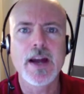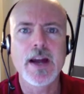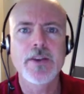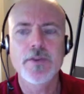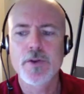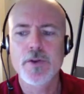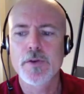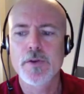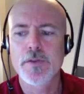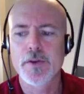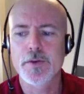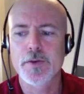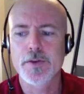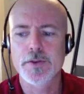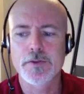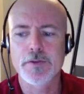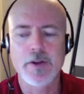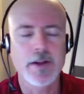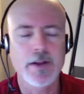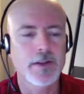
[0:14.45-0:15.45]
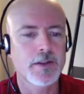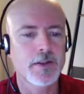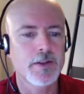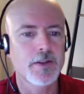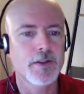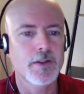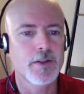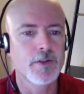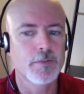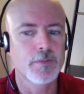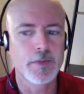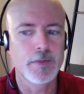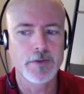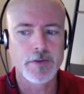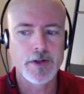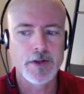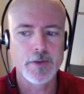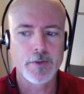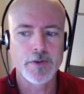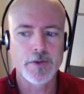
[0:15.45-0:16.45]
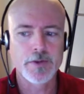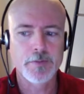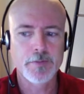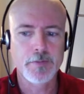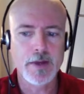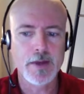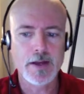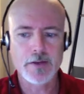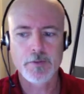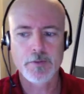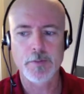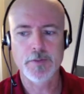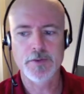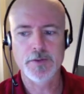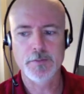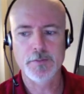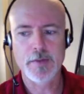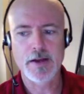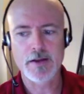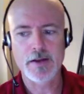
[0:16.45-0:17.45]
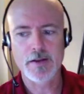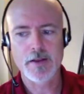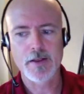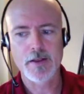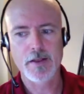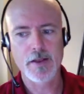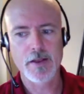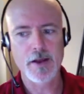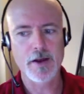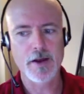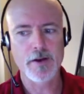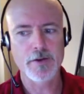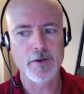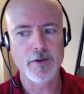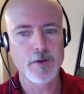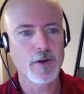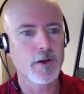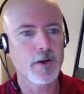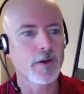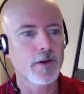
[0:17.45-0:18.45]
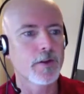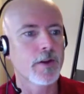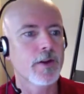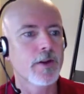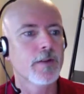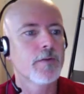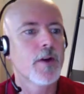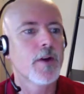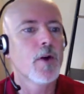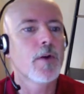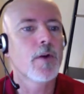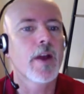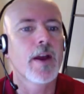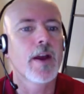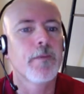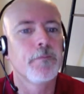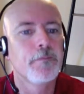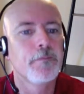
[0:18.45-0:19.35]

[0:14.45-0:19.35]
I don't know if they were distracting to you, but anyways, back there, no longer there. Okay,